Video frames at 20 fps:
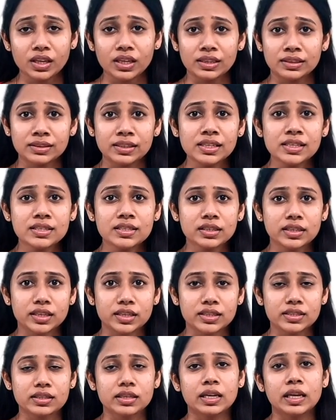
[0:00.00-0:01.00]
This
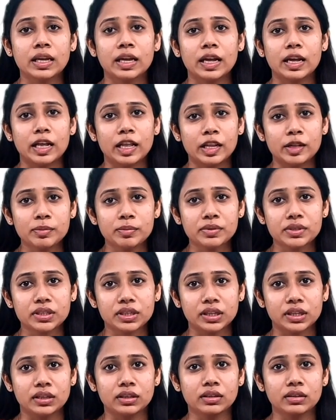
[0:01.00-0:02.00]
rays helps
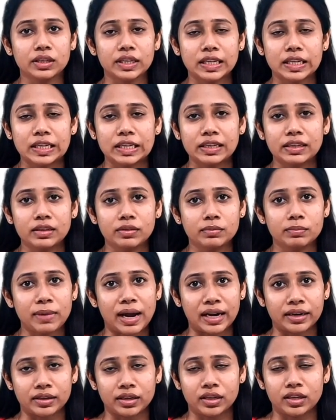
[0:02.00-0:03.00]
in killing
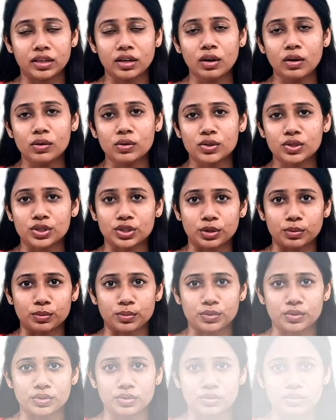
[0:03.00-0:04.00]
bacteria or
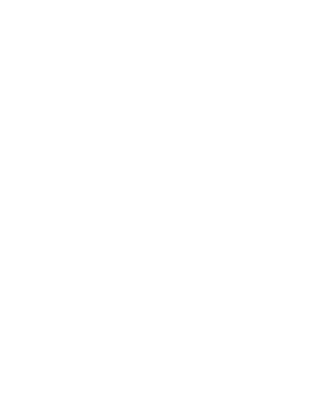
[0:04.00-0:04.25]
germs.